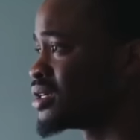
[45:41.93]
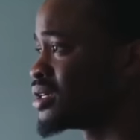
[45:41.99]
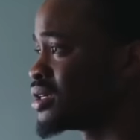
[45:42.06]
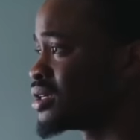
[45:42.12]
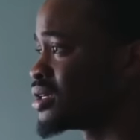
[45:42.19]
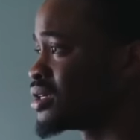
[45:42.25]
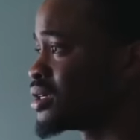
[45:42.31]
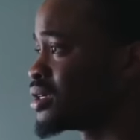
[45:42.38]

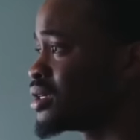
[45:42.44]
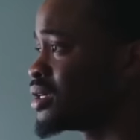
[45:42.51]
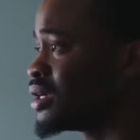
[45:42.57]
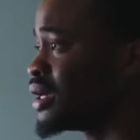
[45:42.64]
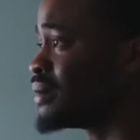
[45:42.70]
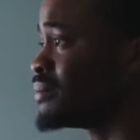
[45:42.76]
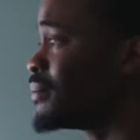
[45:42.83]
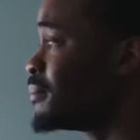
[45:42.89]
Are you
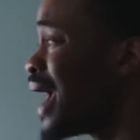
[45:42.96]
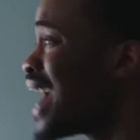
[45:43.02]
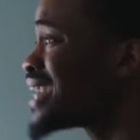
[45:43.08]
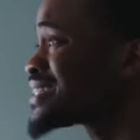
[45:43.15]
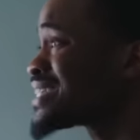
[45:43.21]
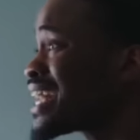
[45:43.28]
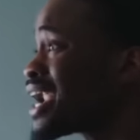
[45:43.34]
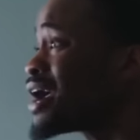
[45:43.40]
sure?
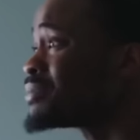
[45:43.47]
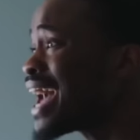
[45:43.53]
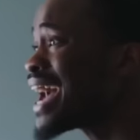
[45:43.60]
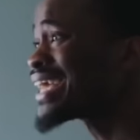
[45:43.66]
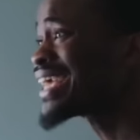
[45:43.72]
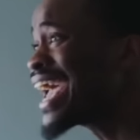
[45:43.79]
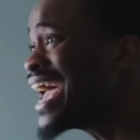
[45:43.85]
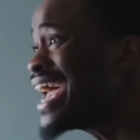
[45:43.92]
Ma said
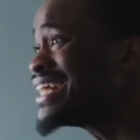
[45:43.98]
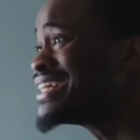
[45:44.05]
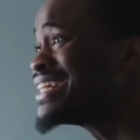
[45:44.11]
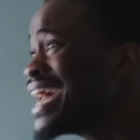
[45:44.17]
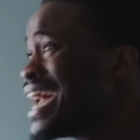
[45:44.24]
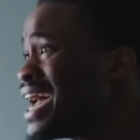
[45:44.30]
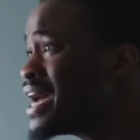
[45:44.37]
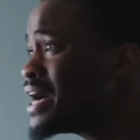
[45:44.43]
I'm not
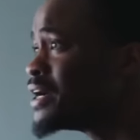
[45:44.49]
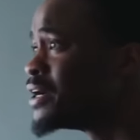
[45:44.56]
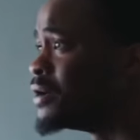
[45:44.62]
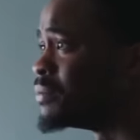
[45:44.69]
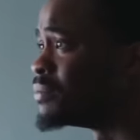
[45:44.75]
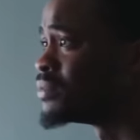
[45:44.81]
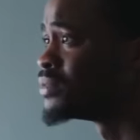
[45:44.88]
gay, damn!